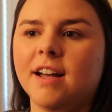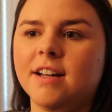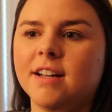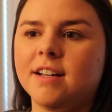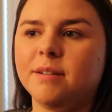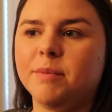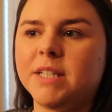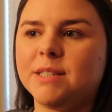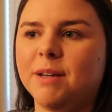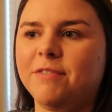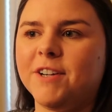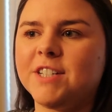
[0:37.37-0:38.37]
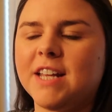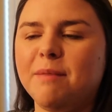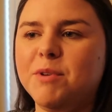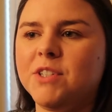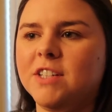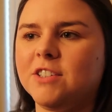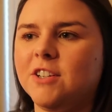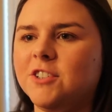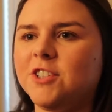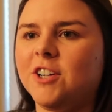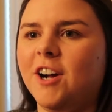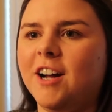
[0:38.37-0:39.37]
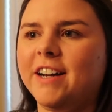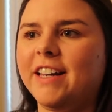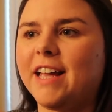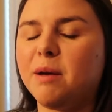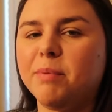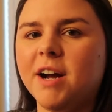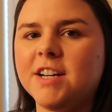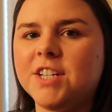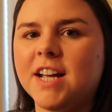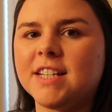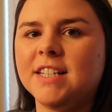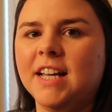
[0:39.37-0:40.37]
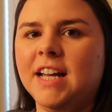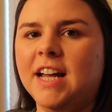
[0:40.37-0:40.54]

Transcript: Um, it's my first time using a serger on like a project.